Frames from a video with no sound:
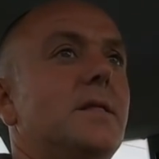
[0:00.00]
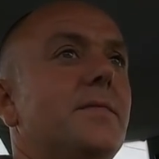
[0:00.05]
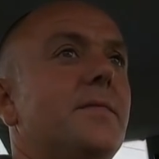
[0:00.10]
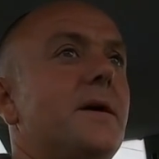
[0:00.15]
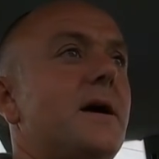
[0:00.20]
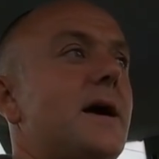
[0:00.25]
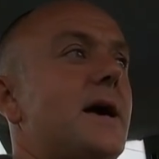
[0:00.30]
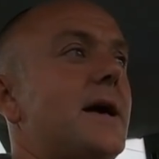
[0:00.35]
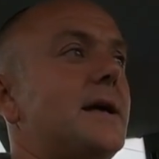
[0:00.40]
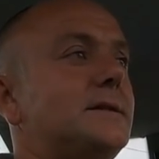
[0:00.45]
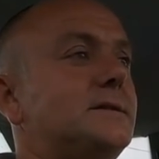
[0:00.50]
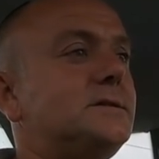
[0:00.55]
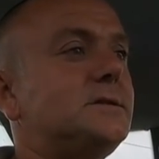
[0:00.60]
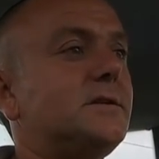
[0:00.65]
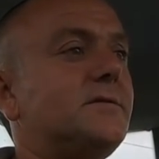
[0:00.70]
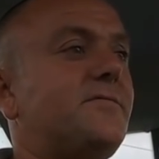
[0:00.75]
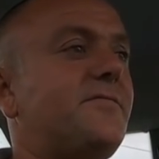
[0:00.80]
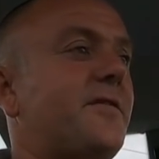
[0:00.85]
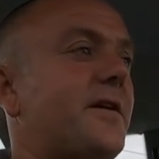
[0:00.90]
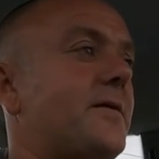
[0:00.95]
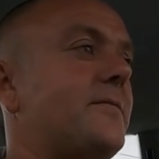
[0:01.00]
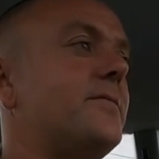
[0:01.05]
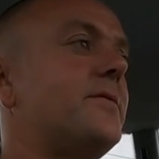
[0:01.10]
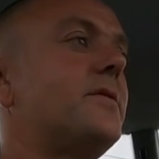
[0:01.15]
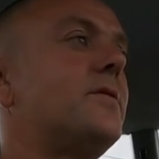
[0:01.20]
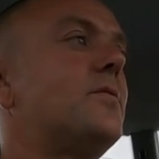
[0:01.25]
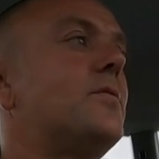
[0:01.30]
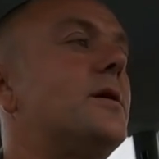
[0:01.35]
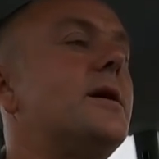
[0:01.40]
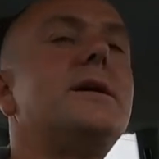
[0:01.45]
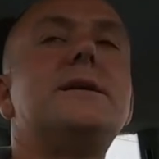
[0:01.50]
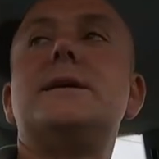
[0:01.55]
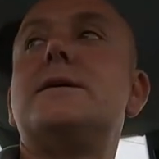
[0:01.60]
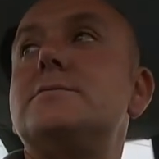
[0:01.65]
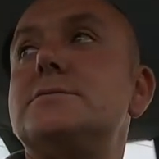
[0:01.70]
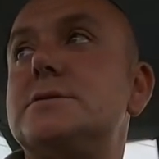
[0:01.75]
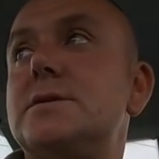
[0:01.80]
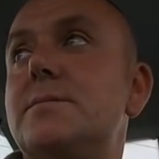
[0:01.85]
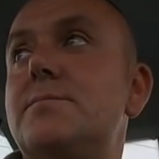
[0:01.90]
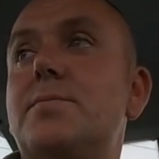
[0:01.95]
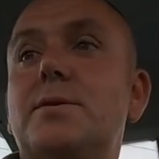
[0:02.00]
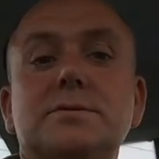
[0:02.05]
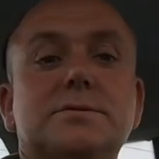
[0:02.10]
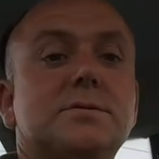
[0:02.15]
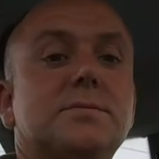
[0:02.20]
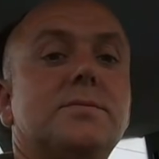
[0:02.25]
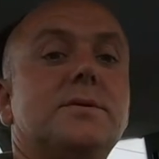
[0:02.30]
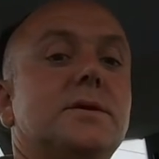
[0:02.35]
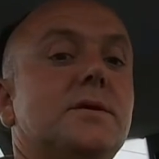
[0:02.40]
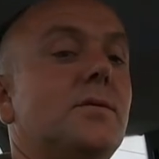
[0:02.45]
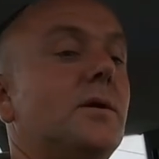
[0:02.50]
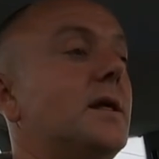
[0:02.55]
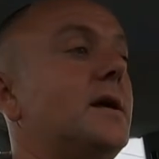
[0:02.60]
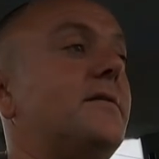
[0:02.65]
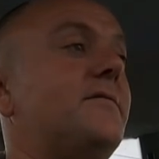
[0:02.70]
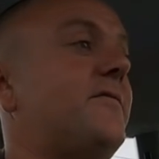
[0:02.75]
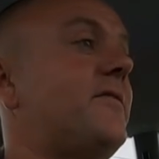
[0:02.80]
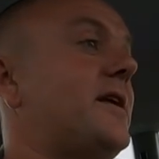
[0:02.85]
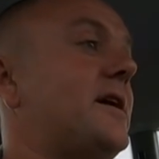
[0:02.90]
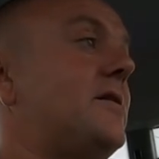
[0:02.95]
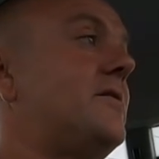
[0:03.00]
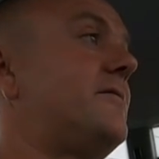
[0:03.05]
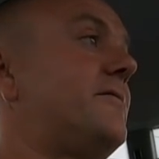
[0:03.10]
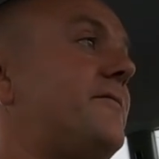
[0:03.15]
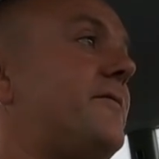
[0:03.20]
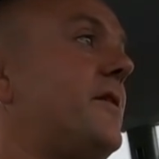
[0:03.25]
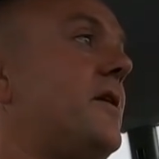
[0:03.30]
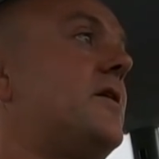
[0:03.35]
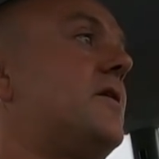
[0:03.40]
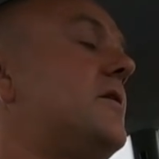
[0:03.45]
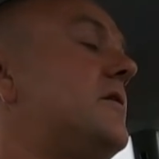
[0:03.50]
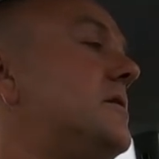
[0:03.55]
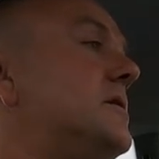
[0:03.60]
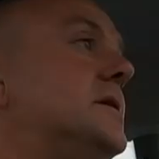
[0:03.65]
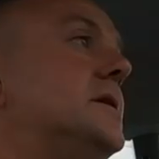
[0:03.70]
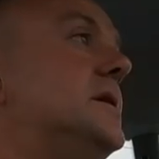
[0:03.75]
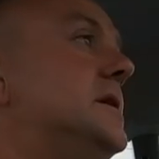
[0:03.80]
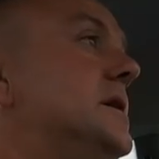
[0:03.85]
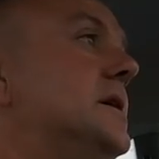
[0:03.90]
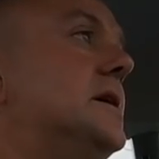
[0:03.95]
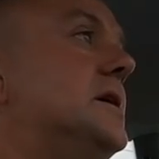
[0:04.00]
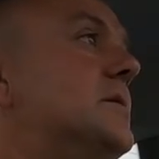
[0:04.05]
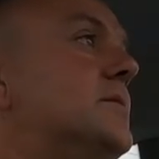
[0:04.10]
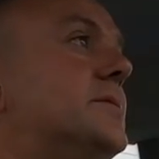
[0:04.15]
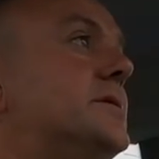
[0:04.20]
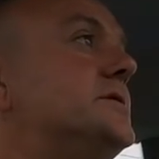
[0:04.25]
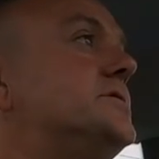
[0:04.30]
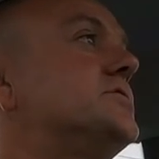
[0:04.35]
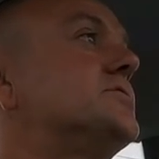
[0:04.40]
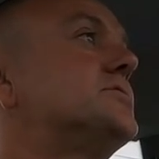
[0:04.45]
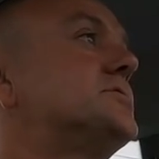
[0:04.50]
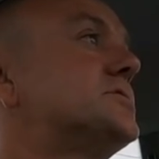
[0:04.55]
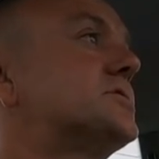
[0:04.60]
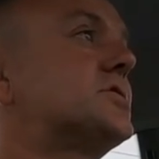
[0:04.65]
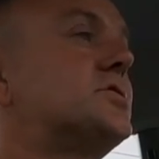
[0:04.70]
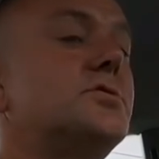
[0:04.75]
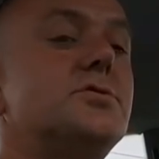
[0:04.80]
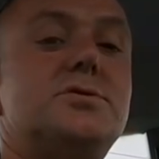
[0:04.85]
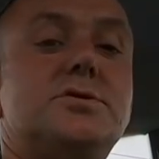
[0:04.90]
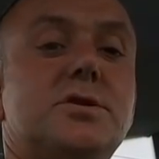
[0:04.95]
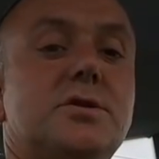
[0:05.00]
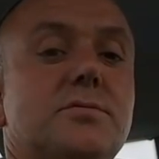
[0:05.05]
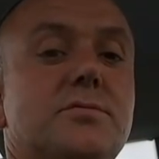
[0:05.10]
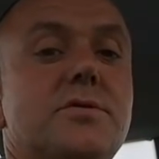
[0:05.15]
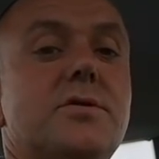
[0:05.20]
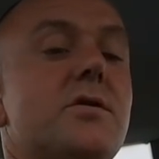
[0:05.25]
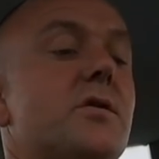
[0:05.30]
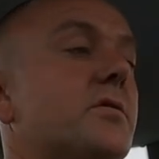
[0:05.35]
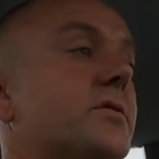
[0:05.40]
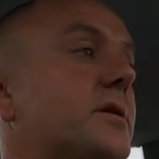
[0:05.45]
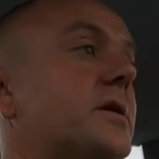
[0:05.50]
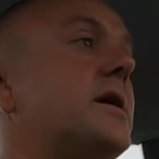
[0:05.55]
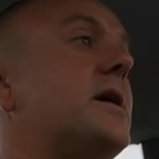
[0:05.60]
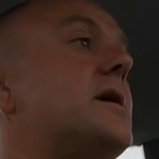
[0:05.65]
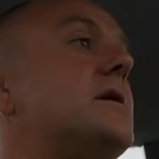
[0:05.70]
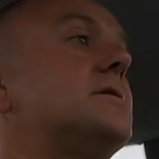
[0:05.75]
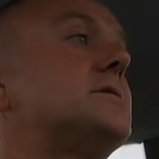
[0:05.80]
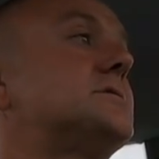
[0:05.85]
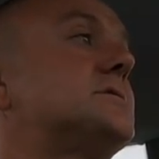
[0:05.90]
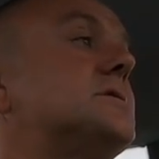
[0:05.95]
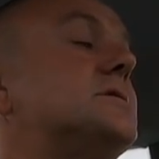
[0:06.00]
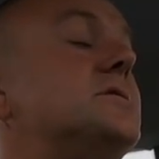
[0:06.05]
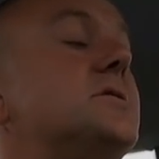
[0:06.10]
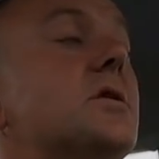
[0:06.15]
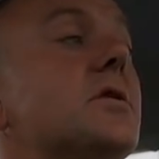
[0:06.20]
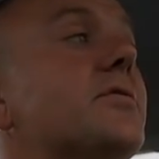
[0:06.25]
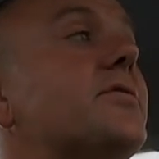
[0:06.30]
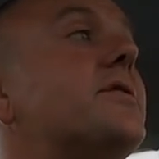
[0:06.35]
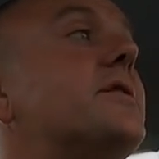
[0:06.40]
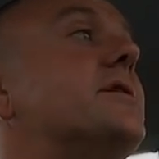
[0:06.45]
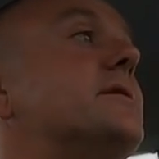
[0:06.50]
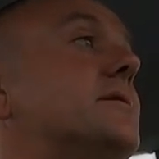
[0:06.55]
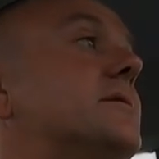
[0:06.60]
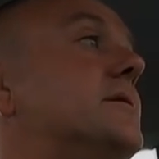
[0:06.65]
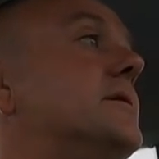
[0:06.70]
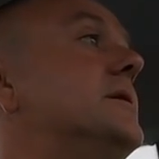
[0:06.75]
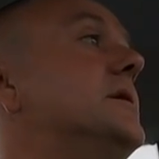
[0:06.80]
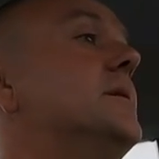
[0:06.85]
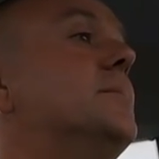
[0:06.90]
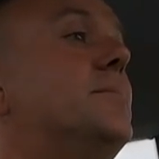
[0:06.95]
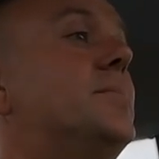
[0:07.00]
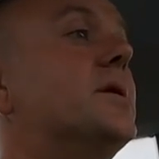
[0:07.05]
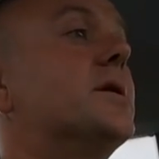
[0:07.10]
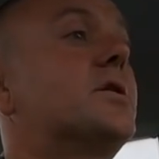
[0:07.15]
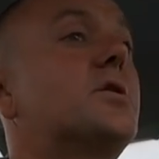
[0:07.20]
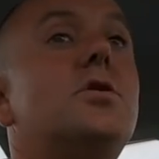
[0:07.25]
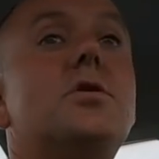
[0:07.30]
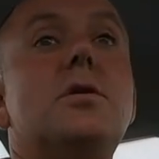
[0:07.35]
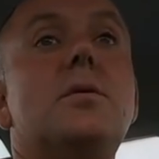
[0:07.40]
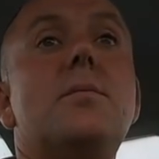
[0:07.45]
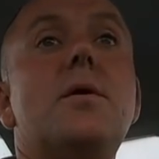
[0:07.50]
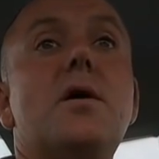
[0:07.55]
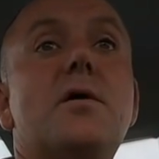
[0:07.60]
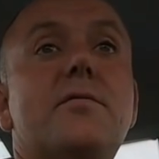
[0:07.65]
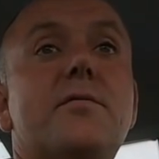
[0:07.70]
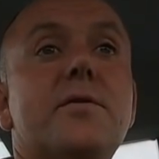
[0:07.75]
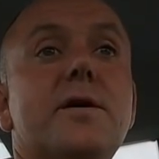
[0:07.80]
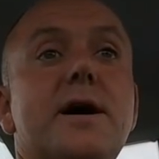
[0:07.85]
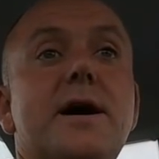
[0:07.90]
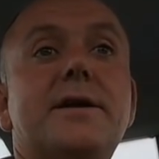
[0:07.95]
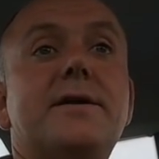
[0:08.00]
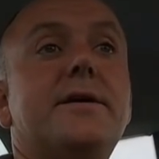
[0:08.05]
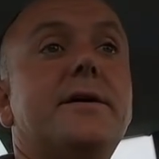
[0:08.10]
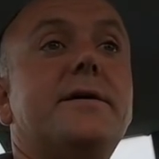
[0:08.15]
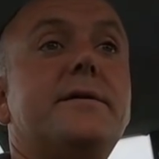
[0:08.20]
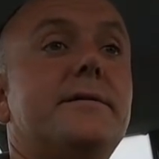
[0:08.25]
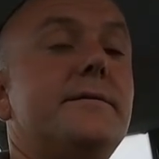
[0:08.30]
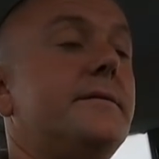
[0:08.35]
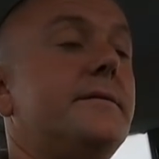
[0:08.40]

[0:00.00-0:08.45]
The heads had found their way down to the bottom and they were laid flat on the floor, and we just could do nothing else, nothing but cut them off with header.